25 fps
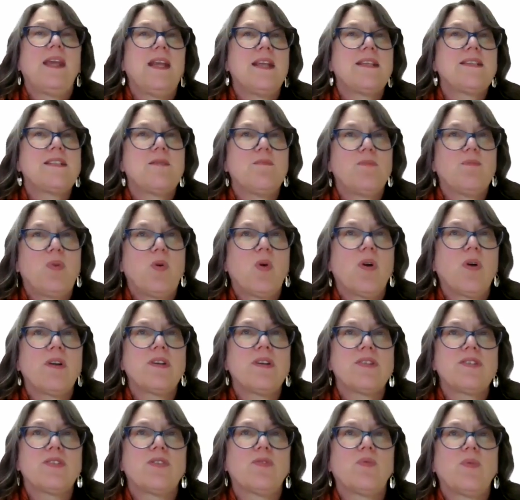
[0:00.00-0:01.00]
It's
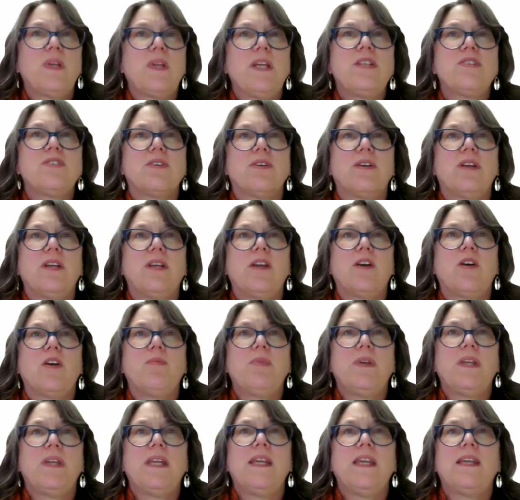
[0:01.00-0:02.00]
important to read your
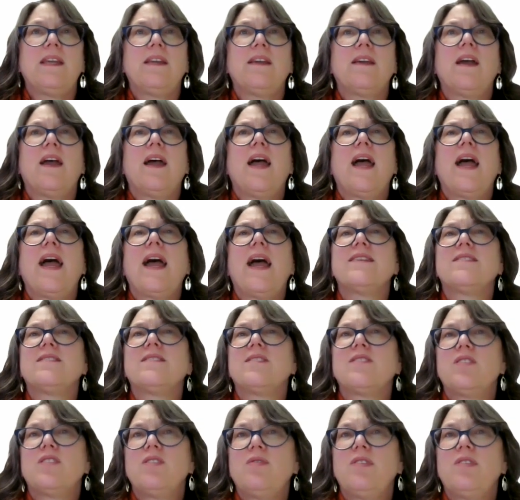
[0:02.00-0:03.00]
EOB
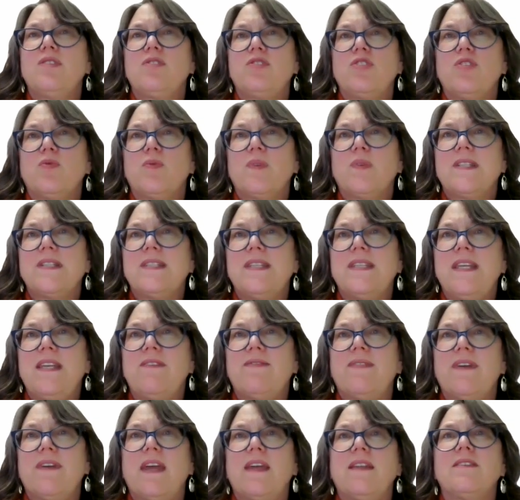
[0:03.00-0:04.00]
as soon as you
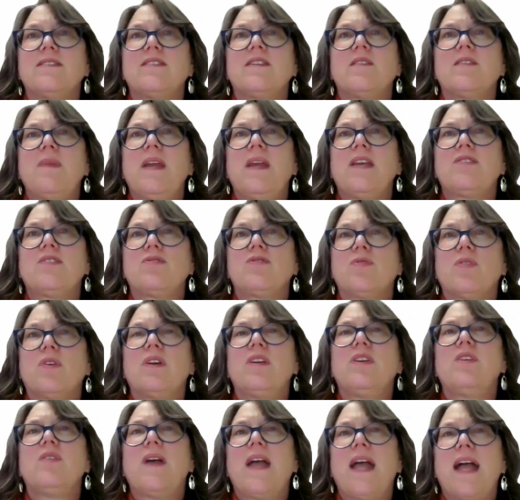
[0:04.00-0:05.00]
receive it to make
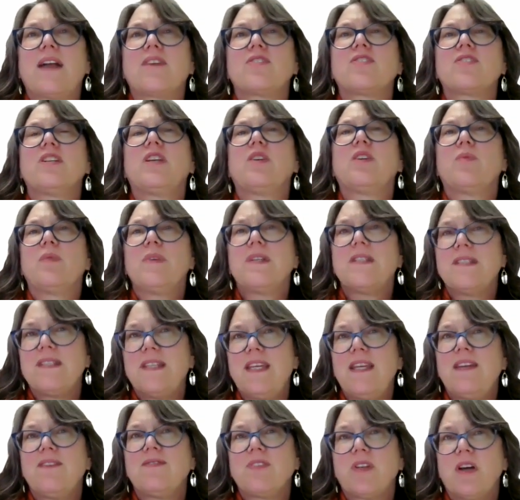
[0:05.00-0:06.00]
sure you actually
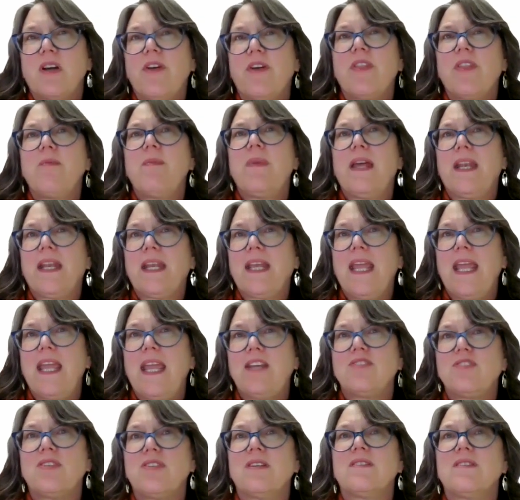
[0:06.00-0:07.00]
received all the
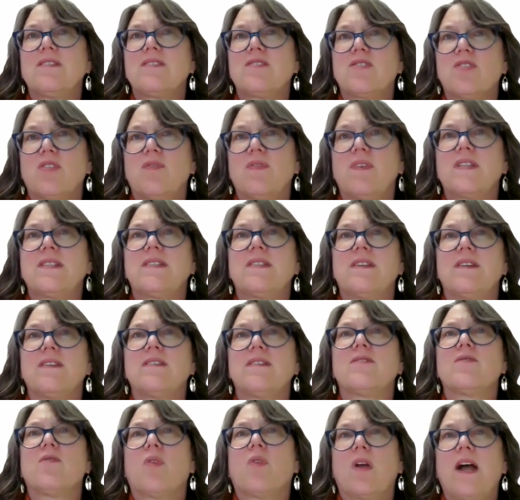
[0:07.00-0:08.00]
medication,
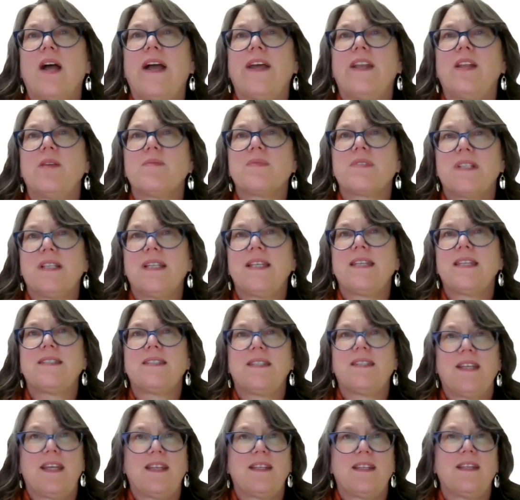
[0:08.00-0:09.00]
services, or items
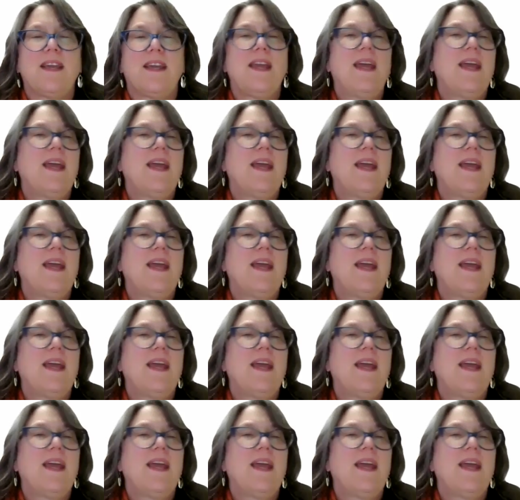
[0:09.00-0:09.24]
listed.